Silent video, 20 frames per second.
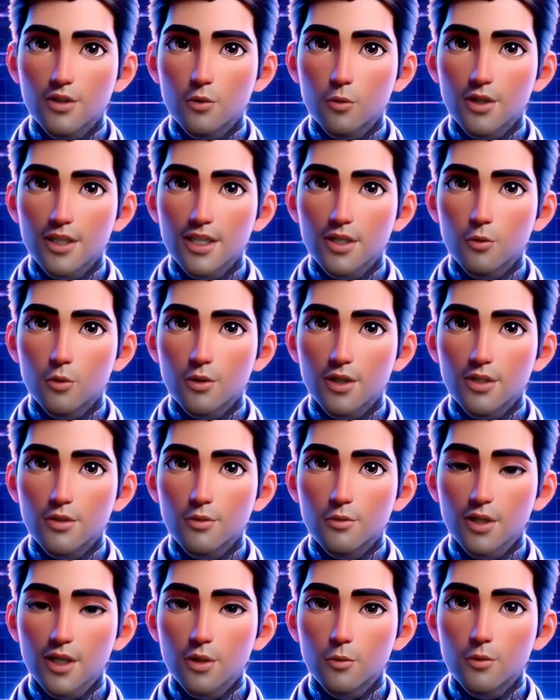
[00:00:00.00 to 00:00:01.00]
example,
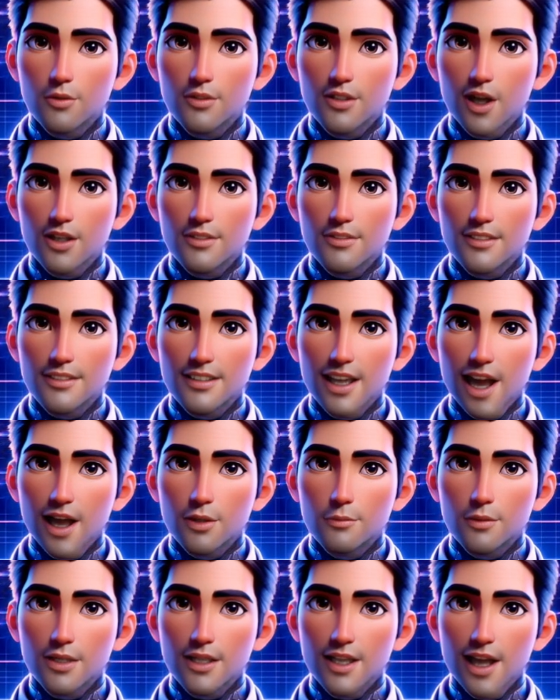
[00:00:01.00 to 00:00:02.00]
let's consider the
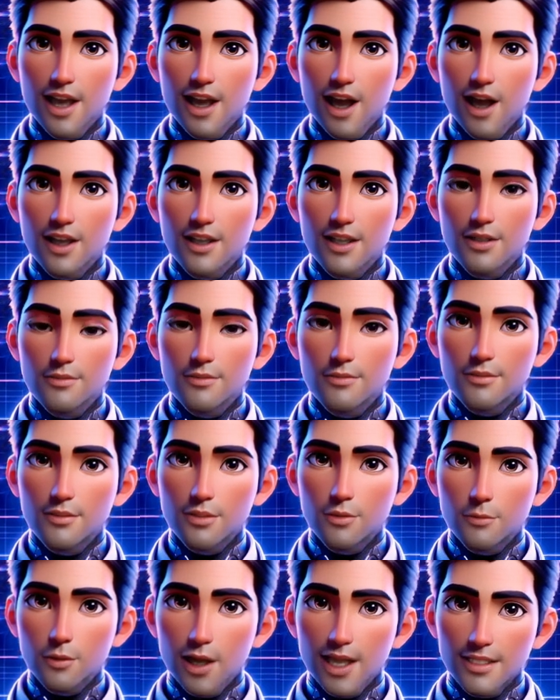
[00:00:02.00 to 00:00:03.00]
Economic Times in
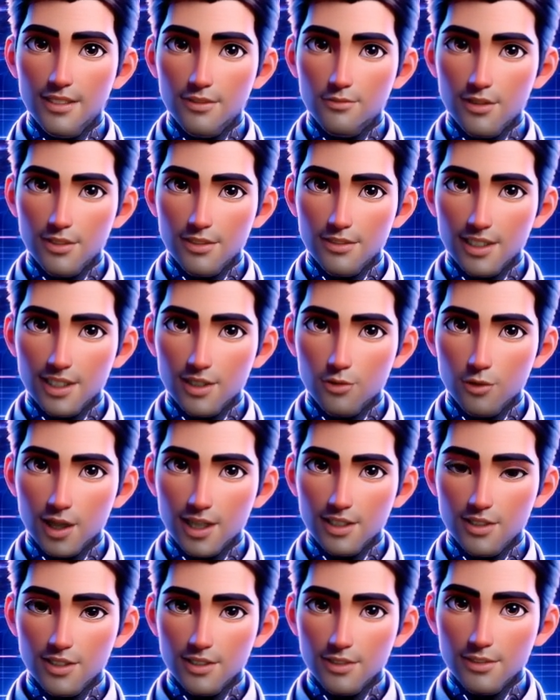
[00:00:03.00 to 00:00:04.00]
Hindi, a
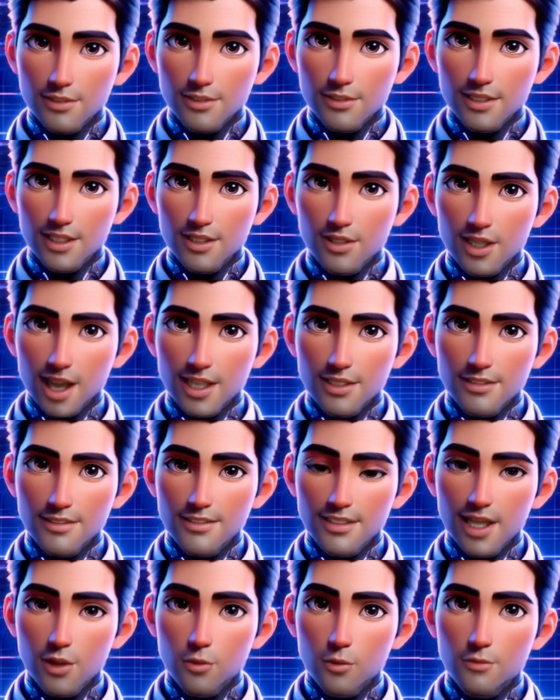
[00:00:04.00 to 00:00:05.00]
business website for
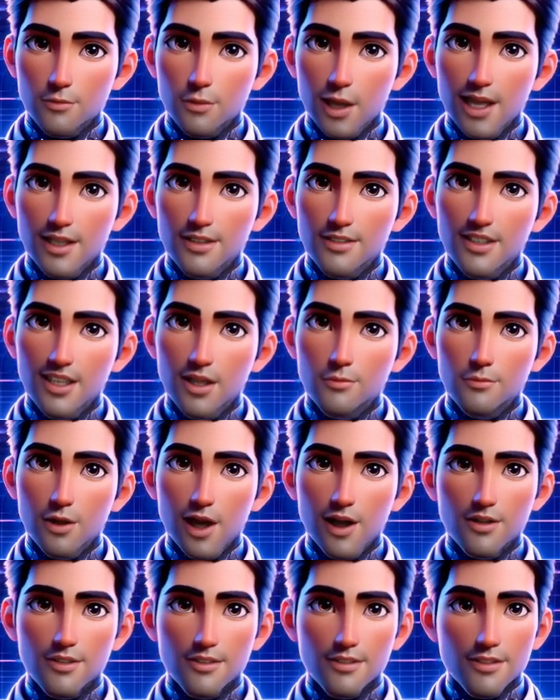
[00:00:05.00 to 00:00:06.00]
investors or
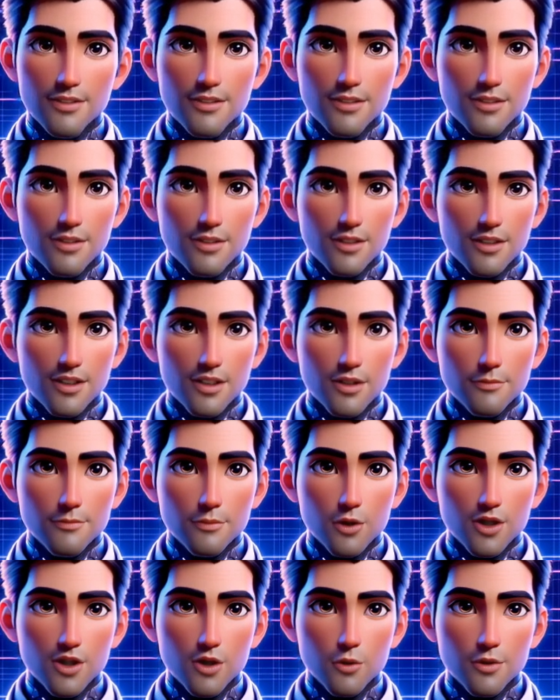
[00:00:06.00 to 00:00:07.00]
business-related content in
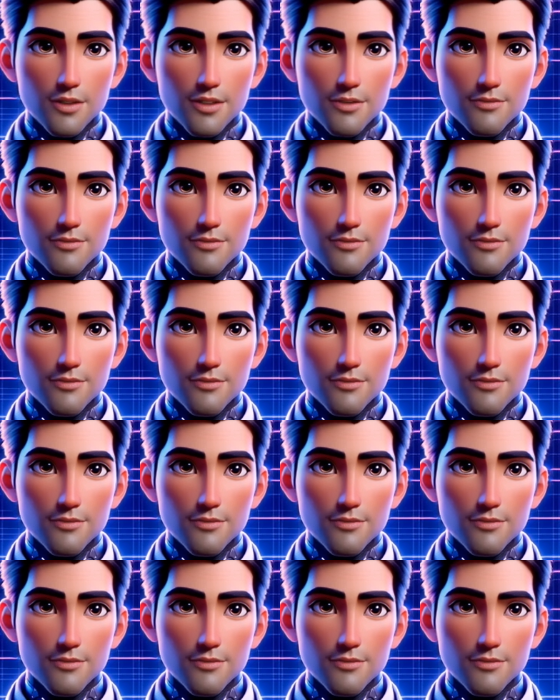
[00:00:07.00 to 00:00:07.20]
India,